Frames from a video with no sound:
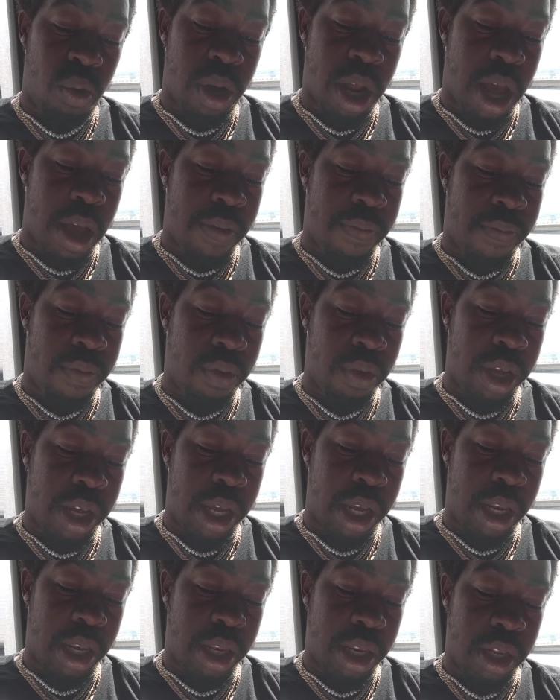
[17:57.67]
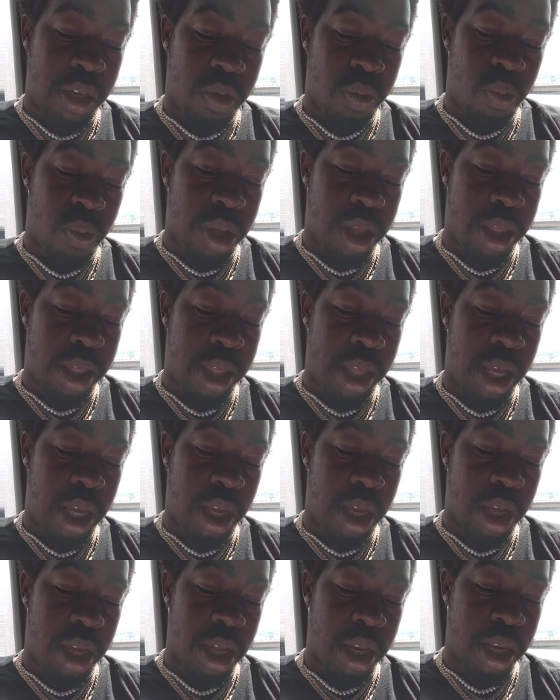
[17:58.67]
do not forget this one
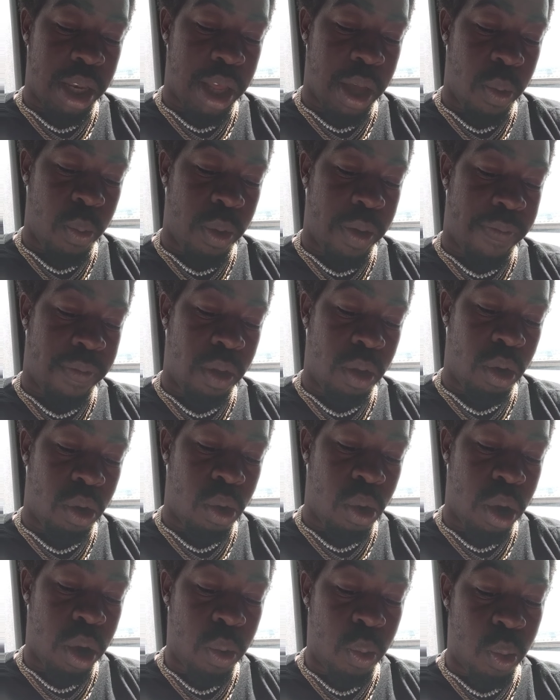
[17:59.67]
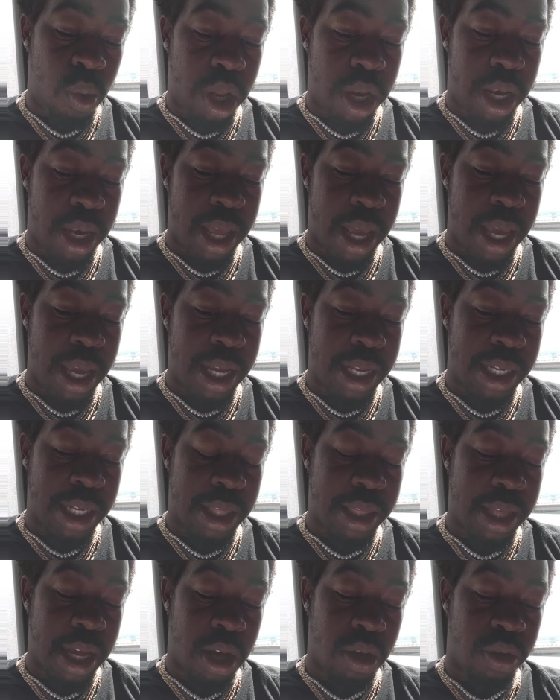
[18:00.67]
thing that with the Lord, one day is
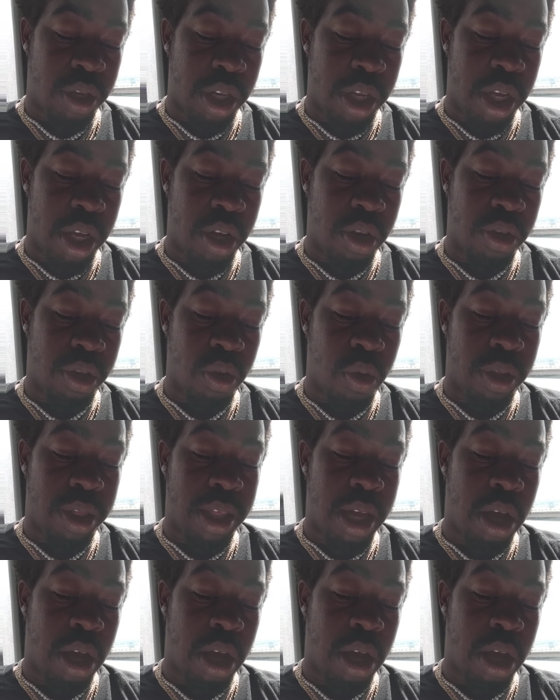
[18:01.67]
a thousand years. So a